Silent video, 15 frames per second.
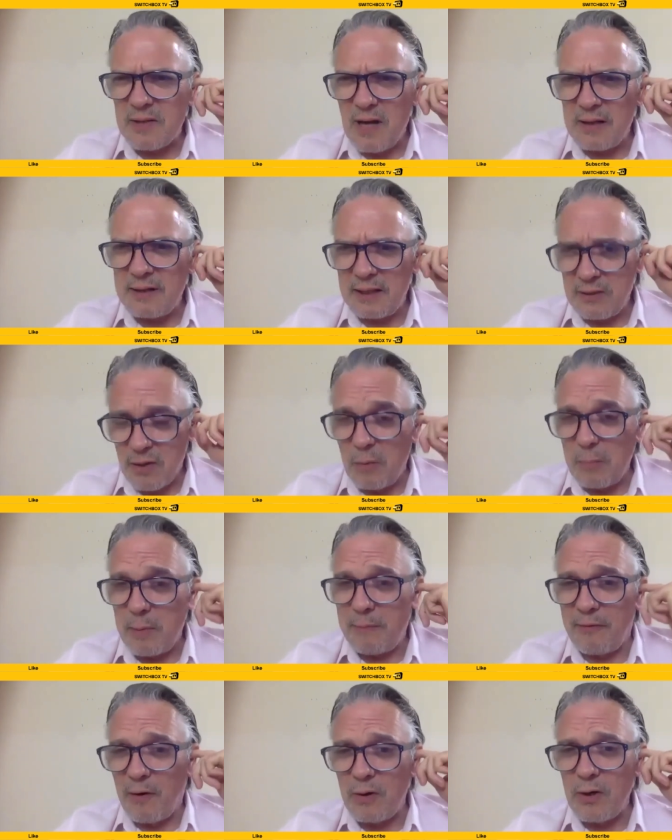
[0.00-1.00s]
You talked
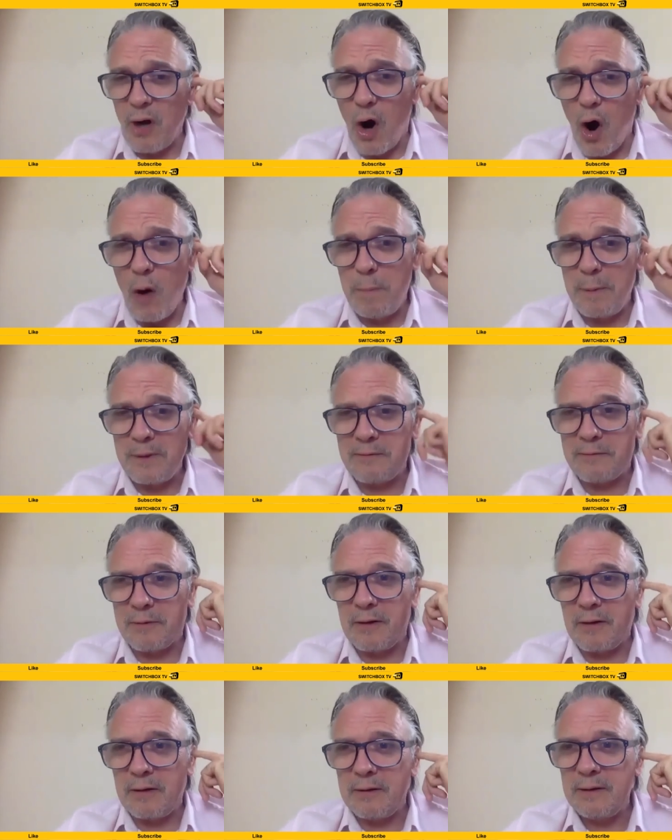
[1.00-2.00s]
before. You opened
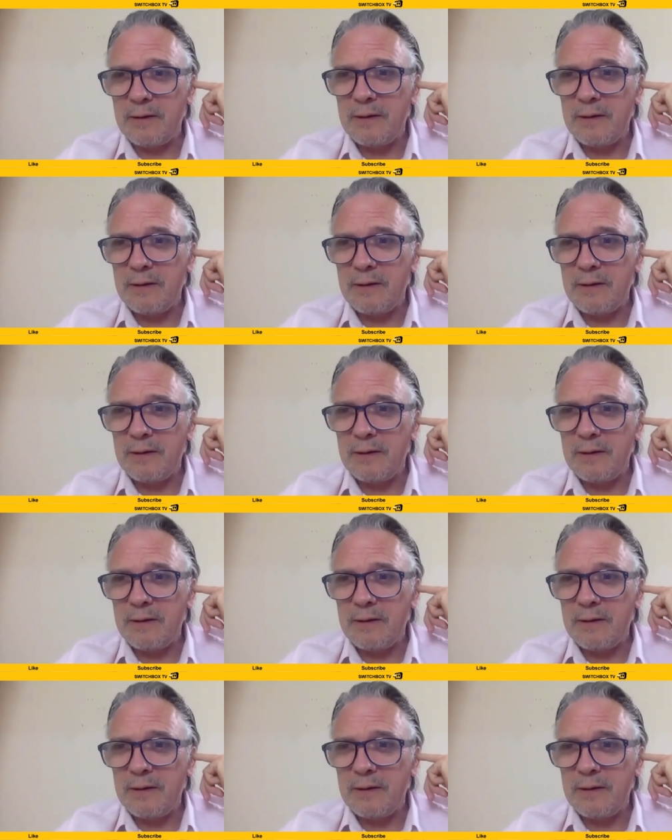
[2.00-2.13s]
for.